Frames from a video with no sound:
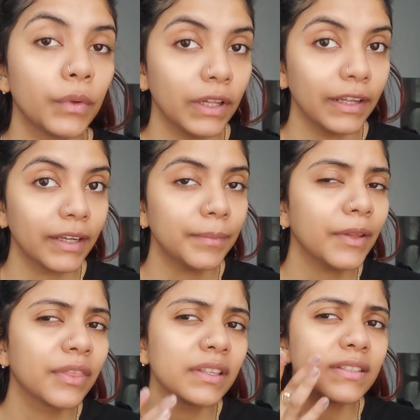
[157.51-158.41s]
What I like
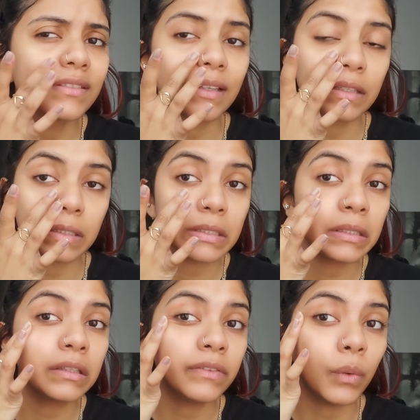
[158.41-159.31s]
about this is that it
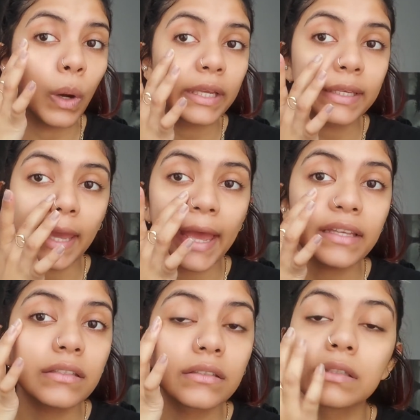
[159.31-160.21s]
doesn't leave a white
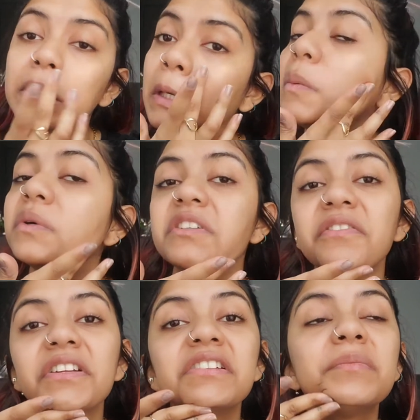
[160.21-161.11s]
cast, which I
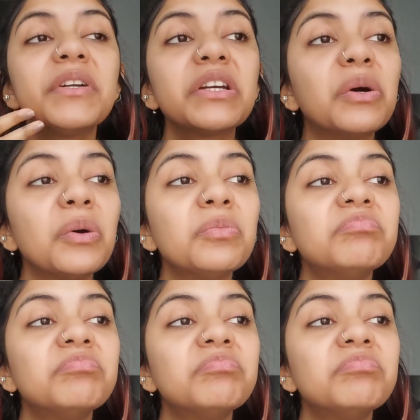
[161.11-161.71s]
feel is pretty cool.